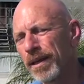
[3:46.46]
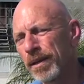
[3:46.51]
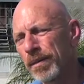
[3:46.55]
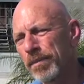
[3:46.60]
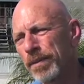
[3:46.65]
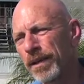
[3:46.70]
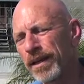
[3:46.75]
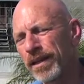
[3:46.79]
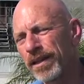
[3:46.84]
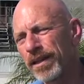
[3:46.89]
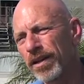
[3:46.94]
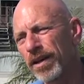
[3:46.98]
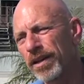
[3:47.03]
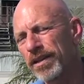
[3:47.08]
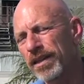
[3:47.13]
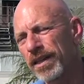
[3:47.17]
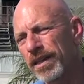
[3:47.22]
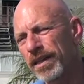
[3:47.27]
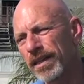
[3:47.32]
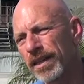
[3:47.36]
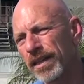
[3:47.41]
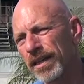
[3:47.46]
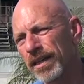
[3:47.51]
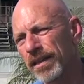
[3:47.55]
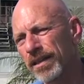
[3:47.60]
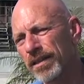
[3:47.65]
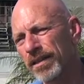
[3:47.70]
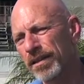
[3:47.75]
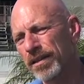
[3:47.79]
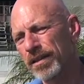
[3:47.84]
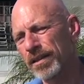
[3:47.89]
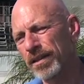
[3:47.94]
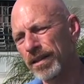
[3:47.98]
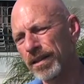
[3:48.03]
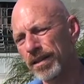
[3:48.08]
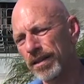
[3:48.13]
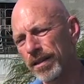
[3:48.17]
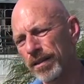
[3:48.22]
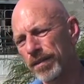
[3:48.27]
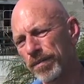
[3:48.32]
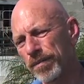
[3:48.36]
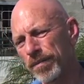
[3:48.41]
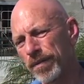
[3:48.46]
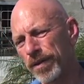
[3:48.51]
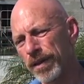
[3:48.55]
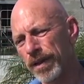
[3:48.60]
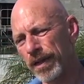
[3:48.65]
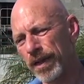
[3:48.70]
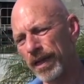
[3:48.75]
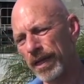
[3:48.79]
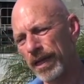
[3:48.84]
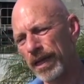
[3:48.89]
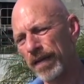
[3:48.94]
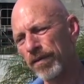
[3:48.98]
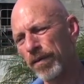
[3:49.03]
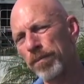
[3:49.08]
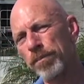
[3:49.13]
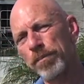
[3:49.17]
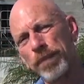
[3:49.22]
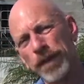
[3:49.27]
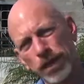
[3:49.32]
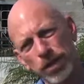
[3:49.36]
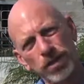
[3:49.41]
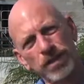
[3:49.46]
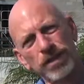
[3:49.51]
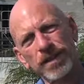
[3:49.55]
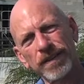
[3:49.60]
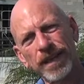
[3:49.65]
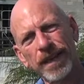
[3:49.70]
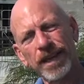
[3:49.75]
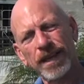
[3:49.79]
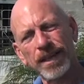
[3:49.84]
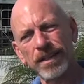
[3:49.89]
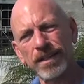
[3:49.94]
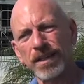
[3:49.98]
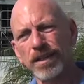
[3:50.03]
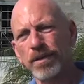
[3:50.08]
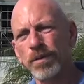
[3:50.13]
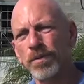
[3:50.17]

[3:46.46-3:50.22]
But I think even bigger than that